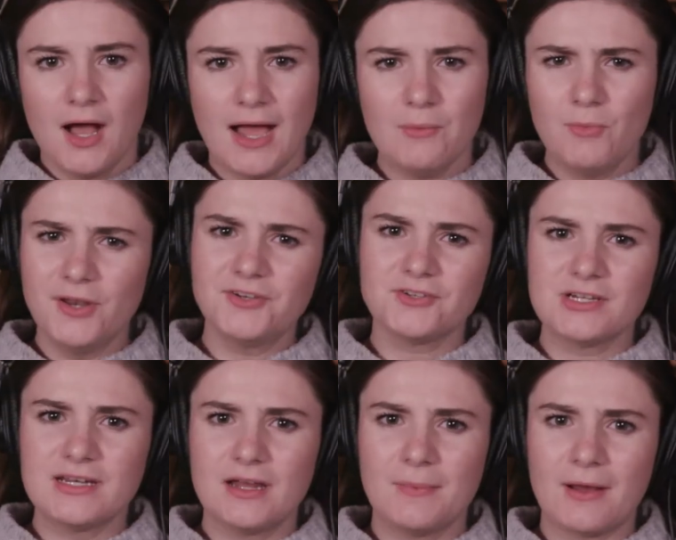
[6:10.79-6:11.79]
I'm
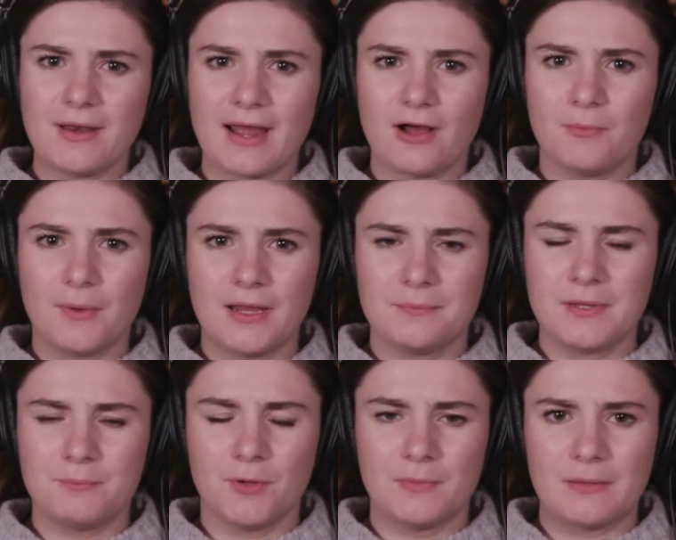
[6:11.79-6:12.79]
wondering about how
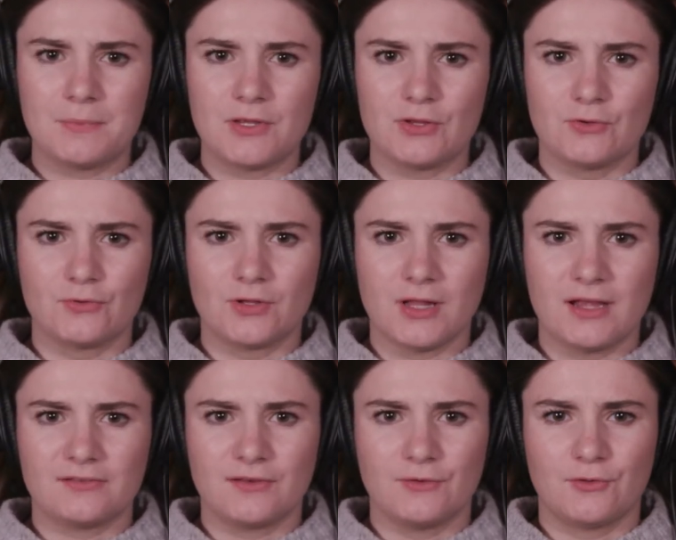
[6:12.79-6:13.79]
people might be
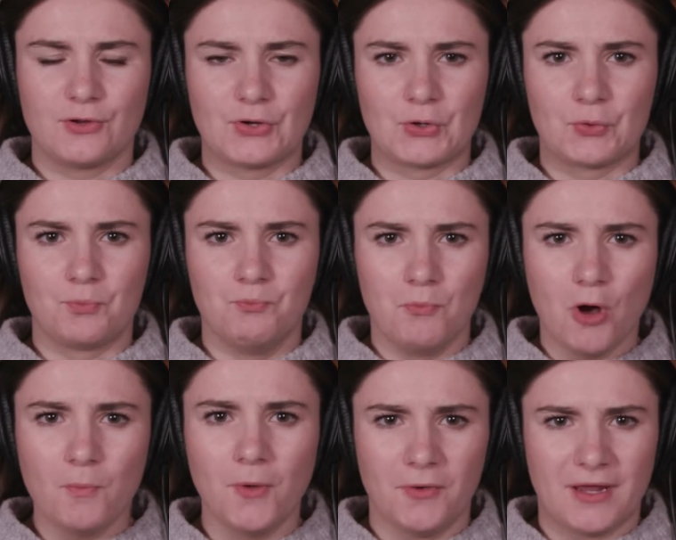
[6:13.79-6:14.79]
utilizing their
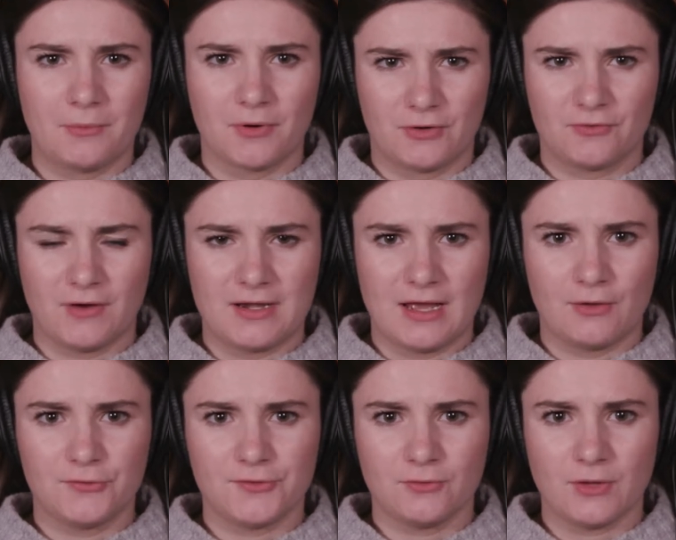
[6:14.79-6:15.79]
mobile networks right
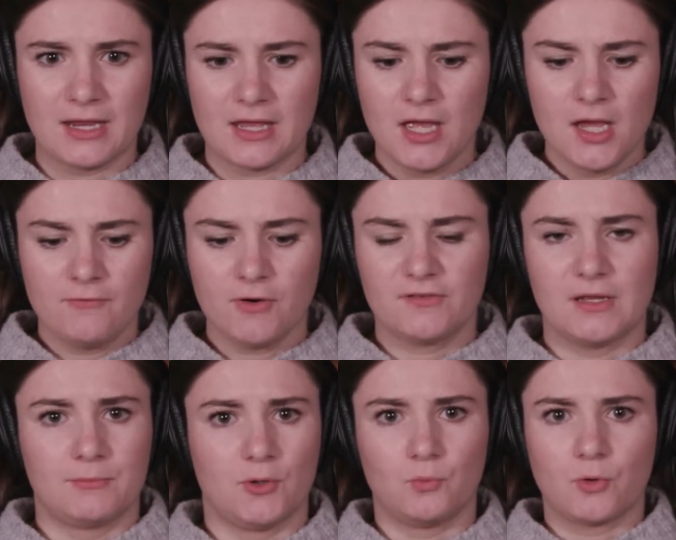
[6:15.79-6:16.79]
now. So, like, for
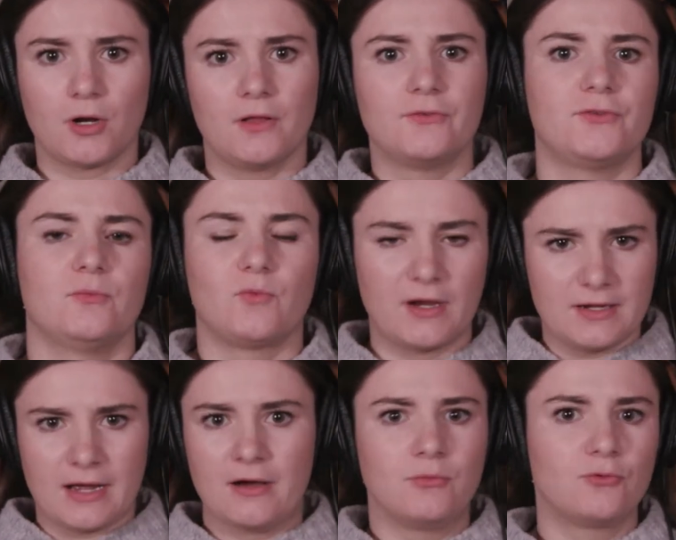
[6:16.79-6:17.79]
example, we're on Zoom right
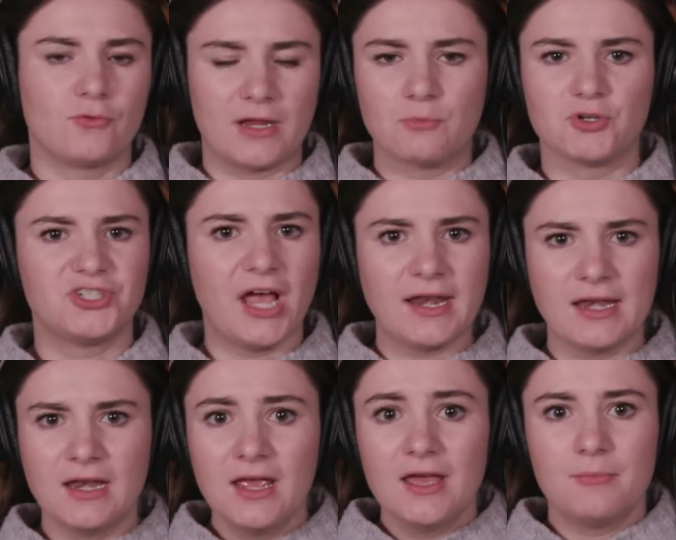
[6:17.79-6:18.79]
now, great, we're
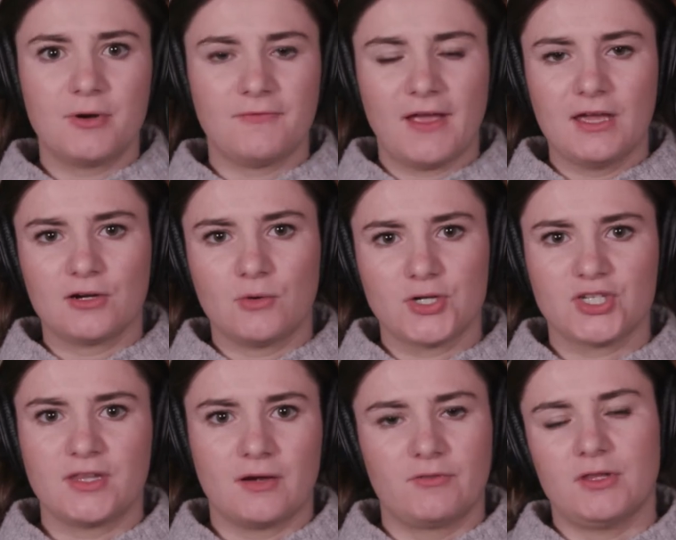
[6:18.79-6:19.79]
chatting, but if I had a
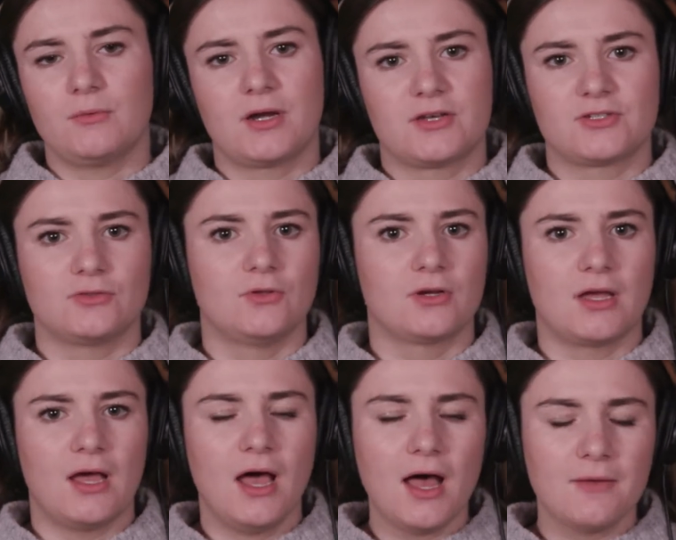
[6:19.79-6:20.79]
question that I really wanted to
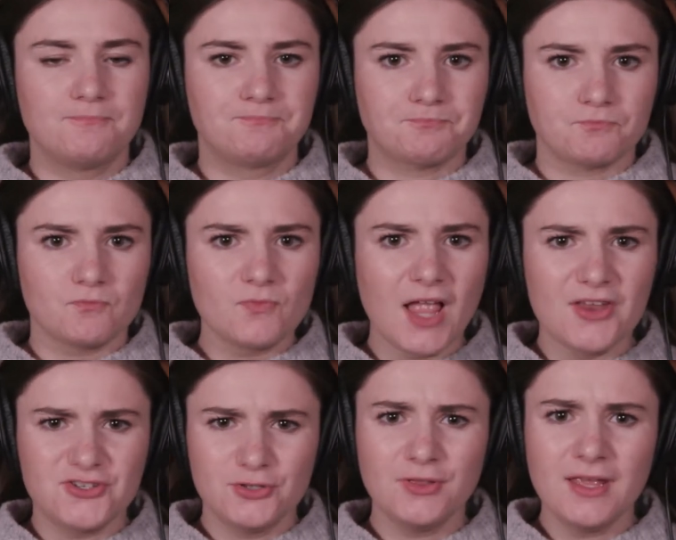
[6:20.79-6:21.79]
look up,
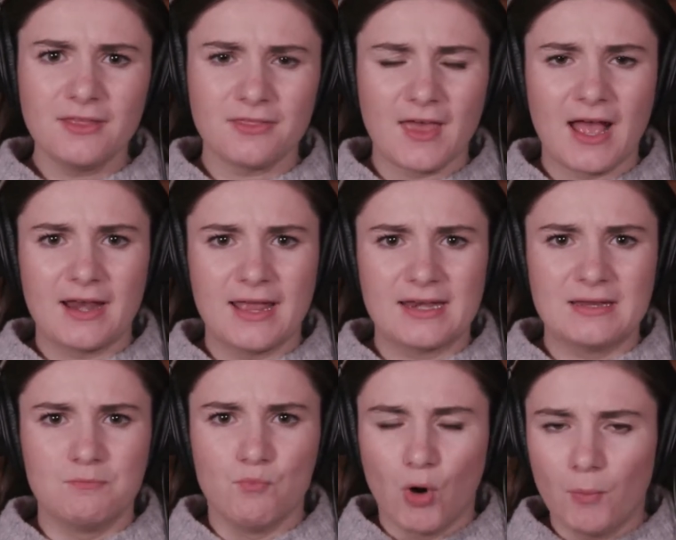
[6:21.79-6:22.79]
do you think that
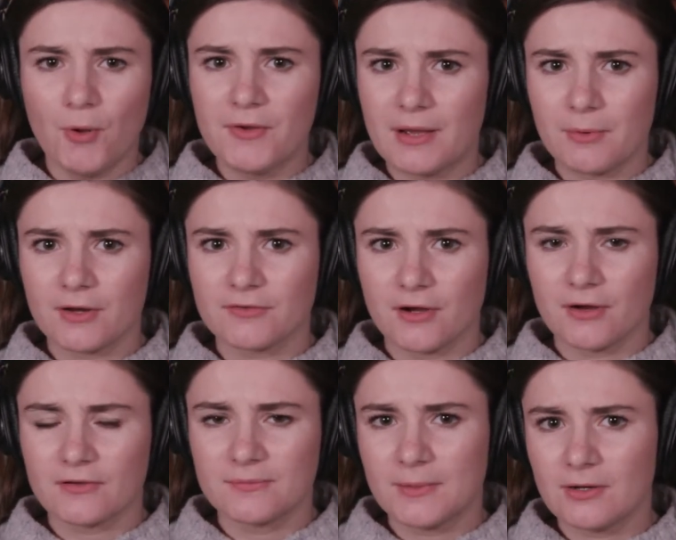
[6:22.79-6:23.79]
any mobile networks
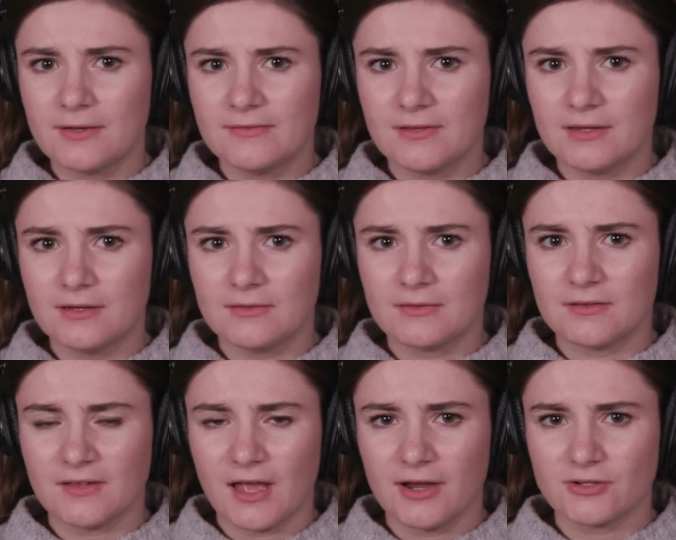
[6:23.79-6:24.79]
are experiencing
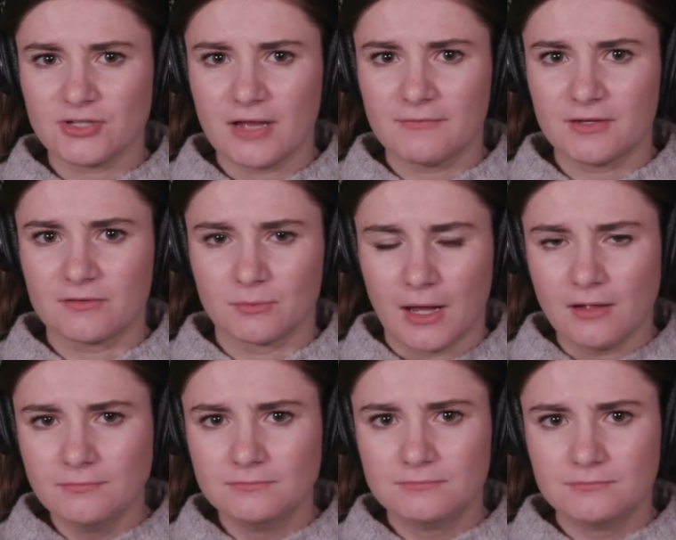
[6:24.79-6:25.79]
this higher traffic as
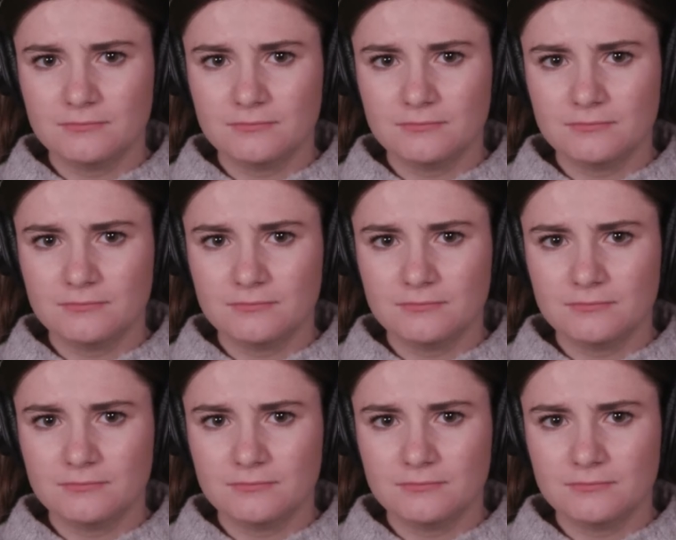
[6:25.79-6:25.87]
well?